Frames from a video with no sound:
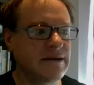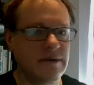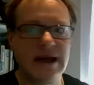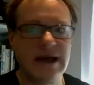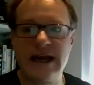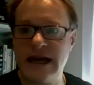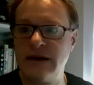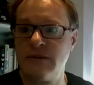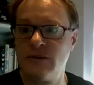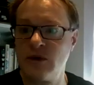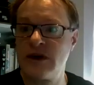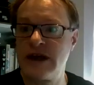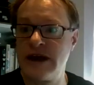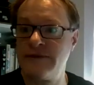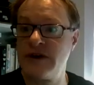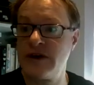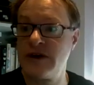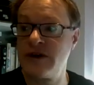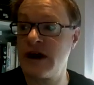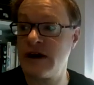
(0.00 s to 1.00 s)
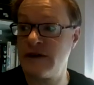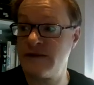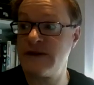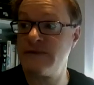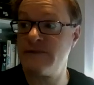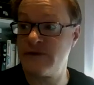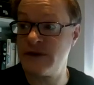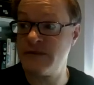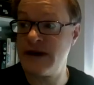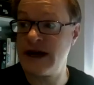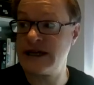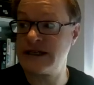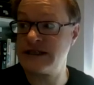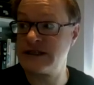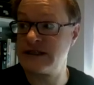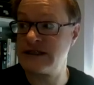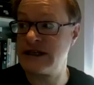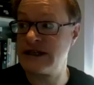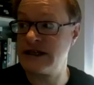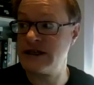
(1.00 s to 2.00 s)
it will give you enough
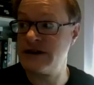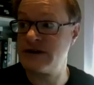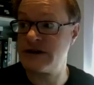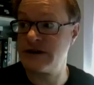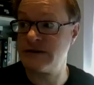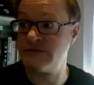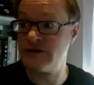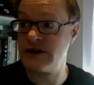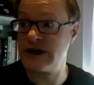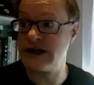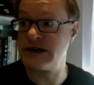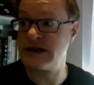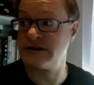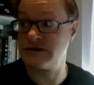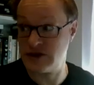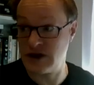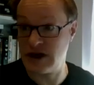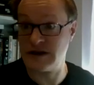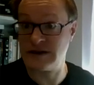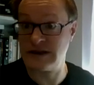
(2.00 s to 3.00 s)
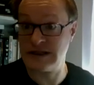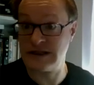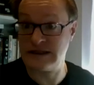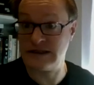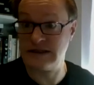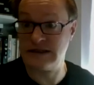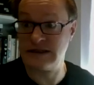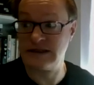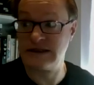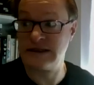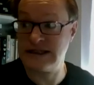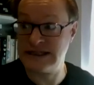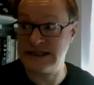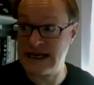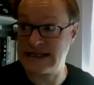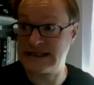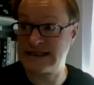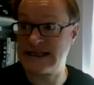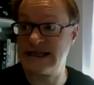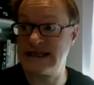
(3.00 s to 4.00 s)
information that you can reconstruct the
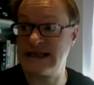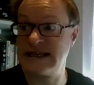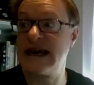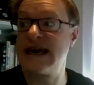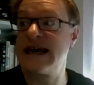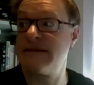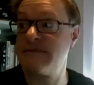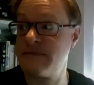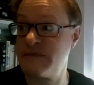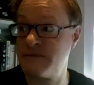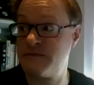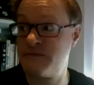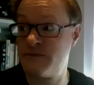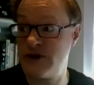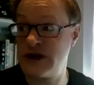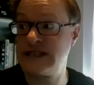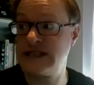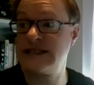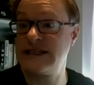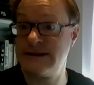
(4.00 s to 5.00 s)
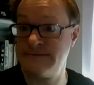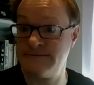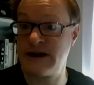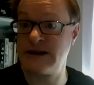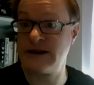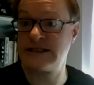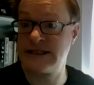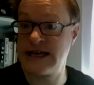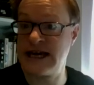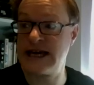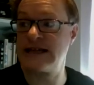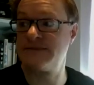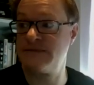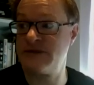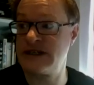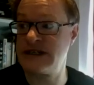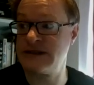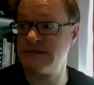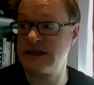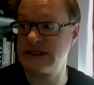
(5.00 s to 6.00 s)
disk. It pretty much gets
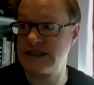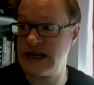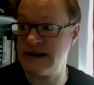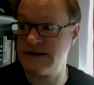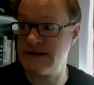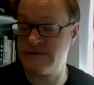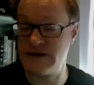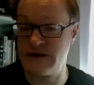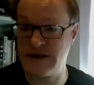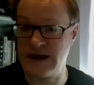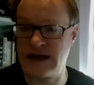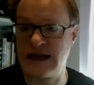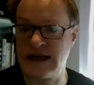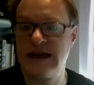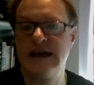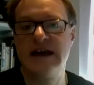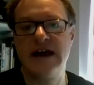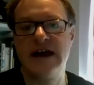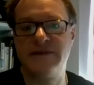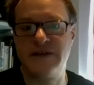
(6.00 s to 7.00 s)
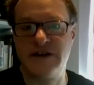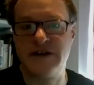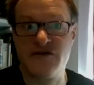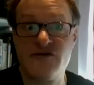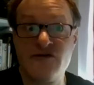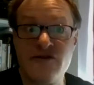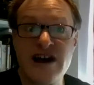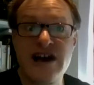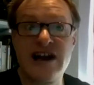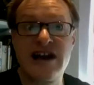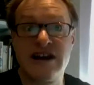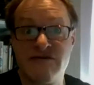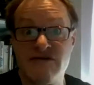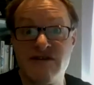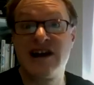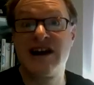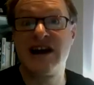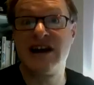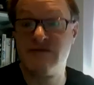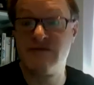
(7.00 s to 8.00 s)
pretty much everything. If you really,
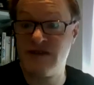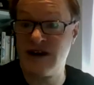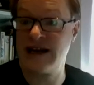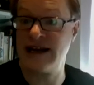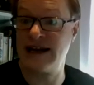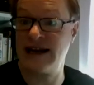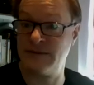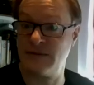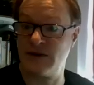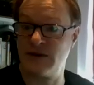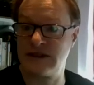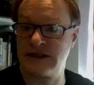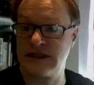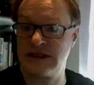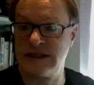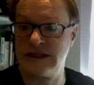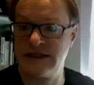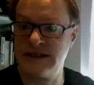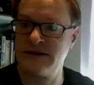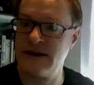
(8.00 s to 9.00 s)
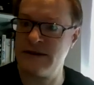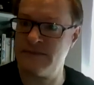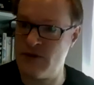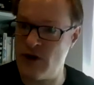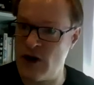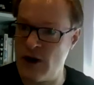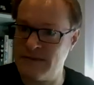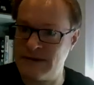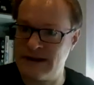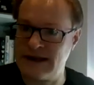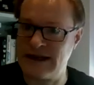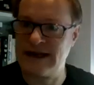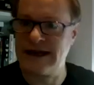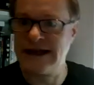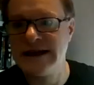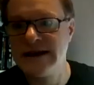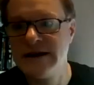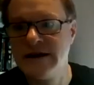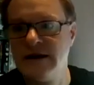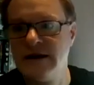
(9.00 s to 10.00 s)
really, really wanted to do it properly,